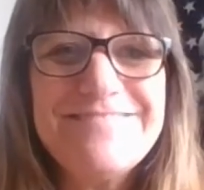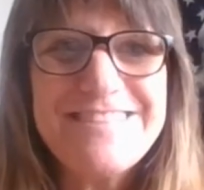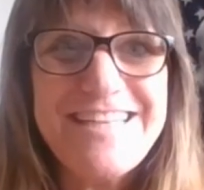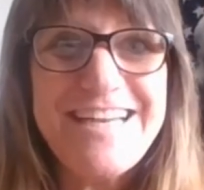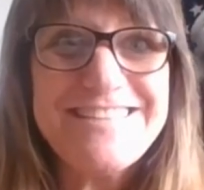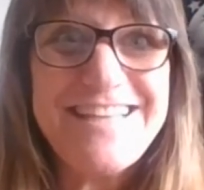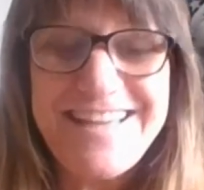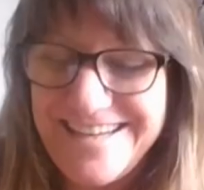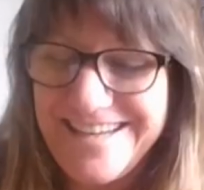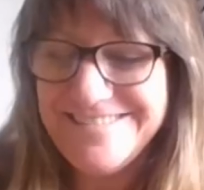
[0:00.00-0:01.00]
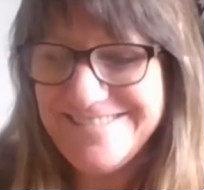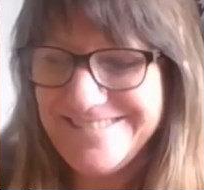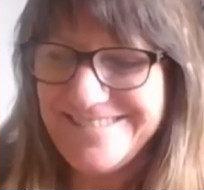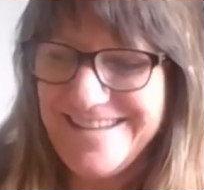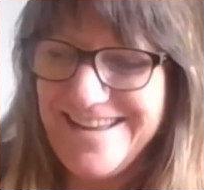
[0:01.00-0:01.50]
Should I say that again?
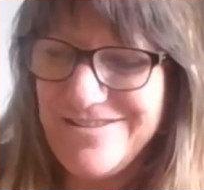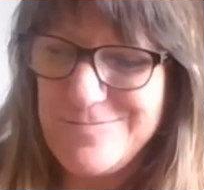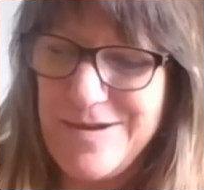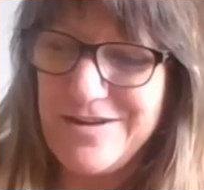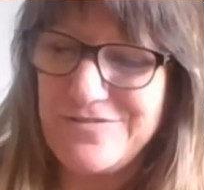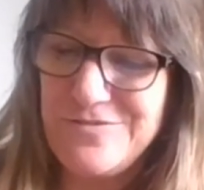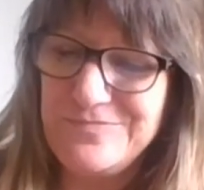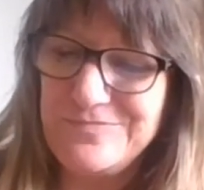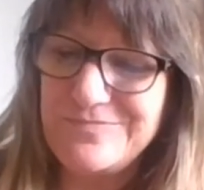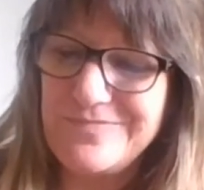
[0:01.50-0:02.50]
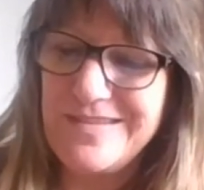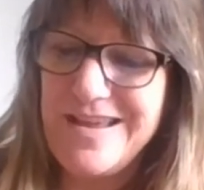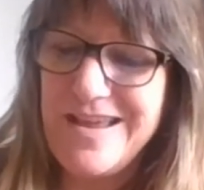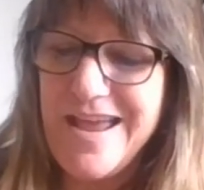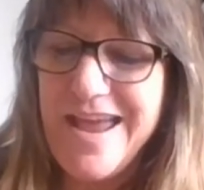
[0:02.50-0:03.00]
Yeah, that was powerful.
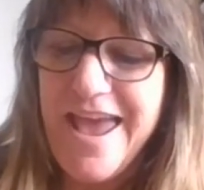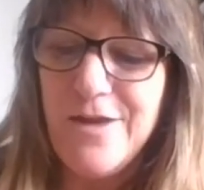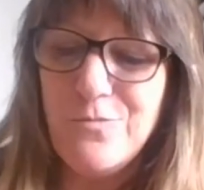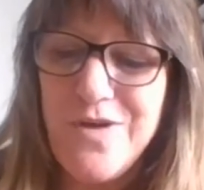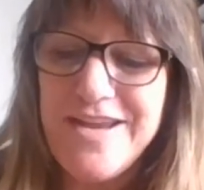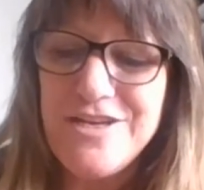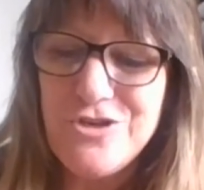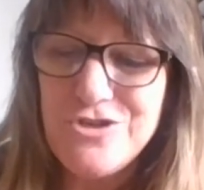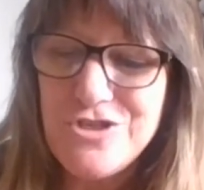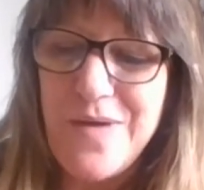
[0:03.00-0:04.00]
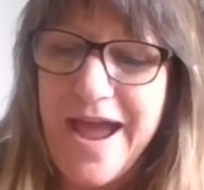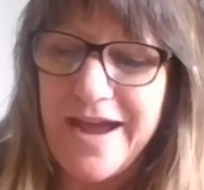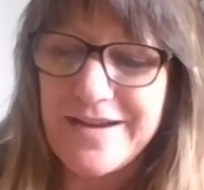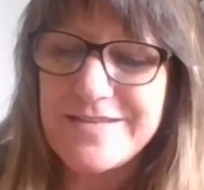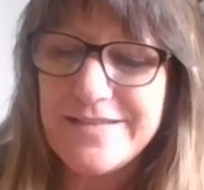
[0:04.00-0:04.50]
And when you do
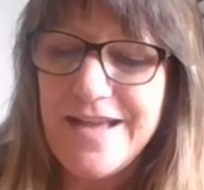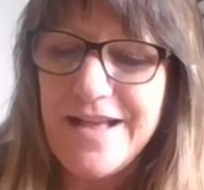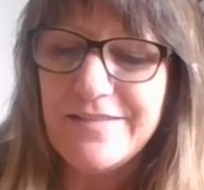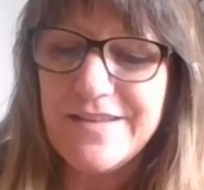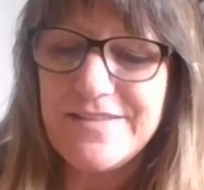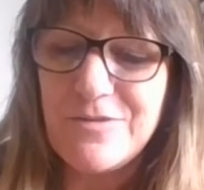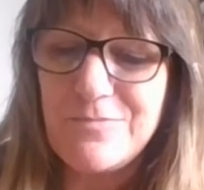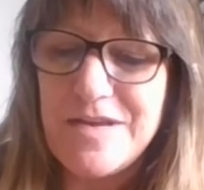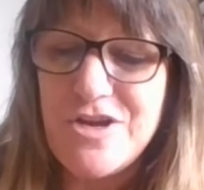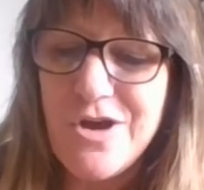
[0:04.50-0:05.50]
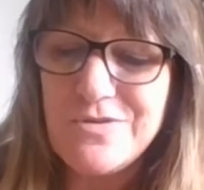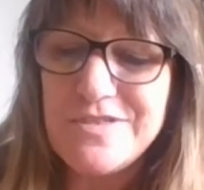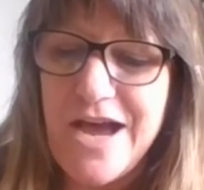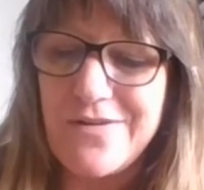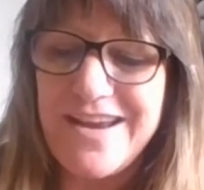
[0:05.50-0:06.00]
act, let there be no
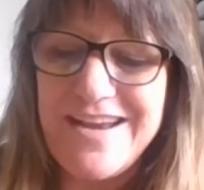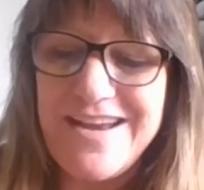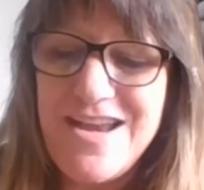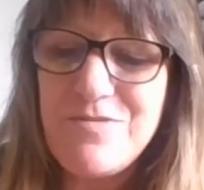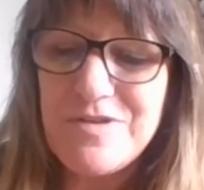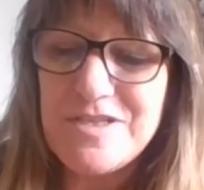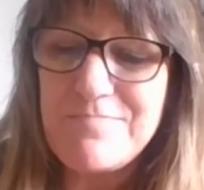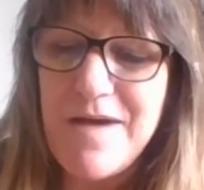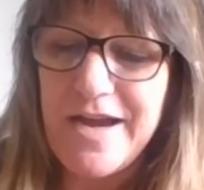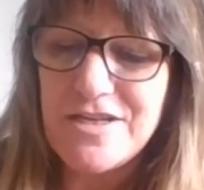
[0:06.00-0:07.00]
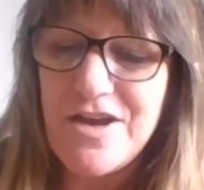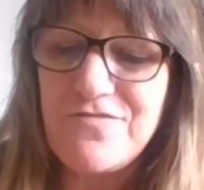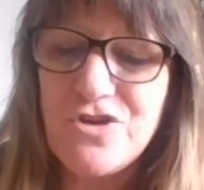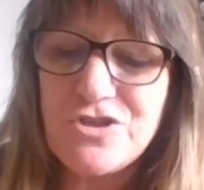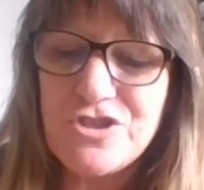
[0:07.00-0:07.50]
doubt in anyone's mind
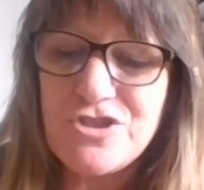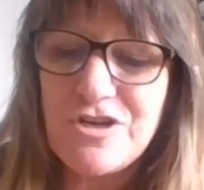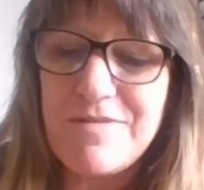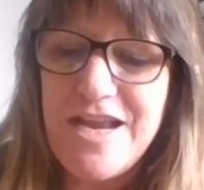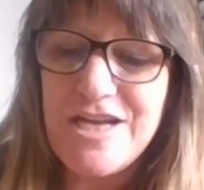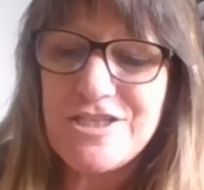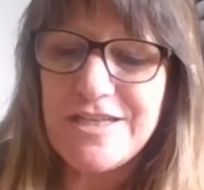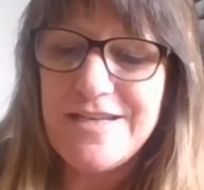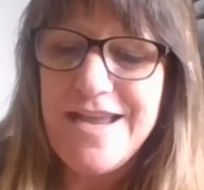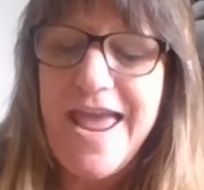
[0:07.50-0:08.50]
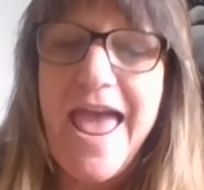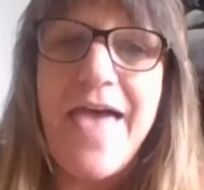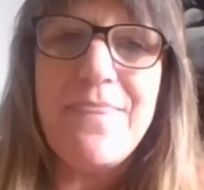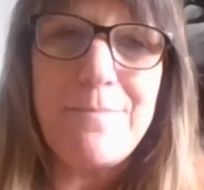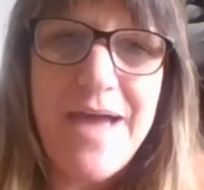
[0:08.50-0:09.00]
of your determination
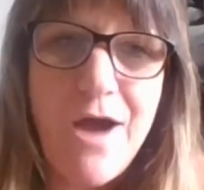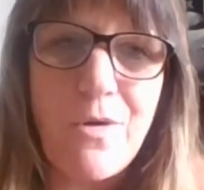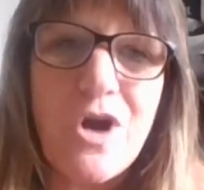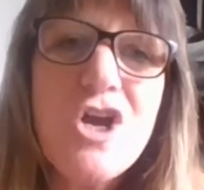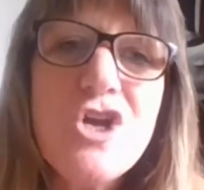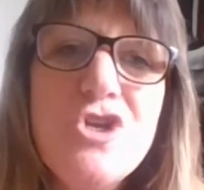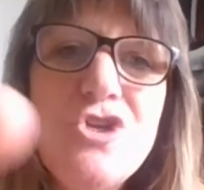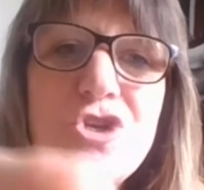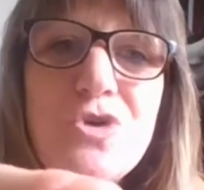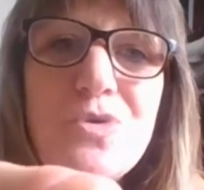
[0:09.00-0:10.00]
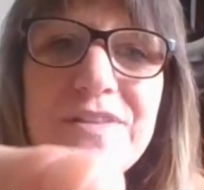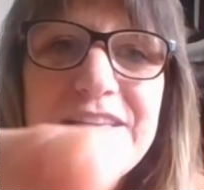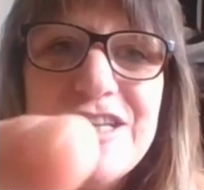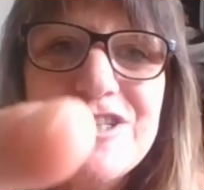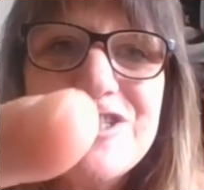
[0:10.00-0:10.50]
and the power you
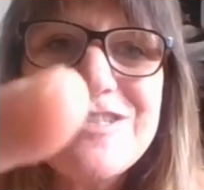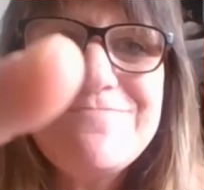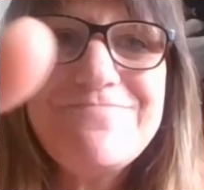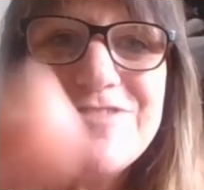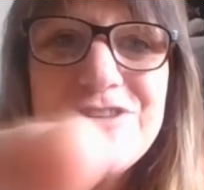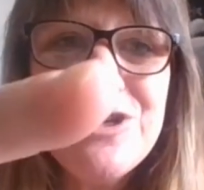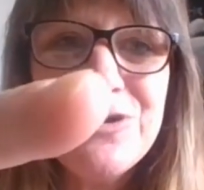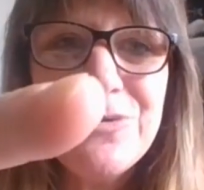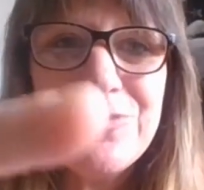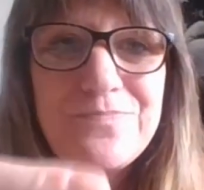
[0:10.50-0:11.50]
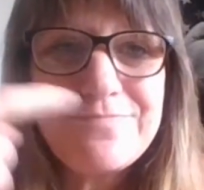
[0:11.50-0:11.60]
unleash. You.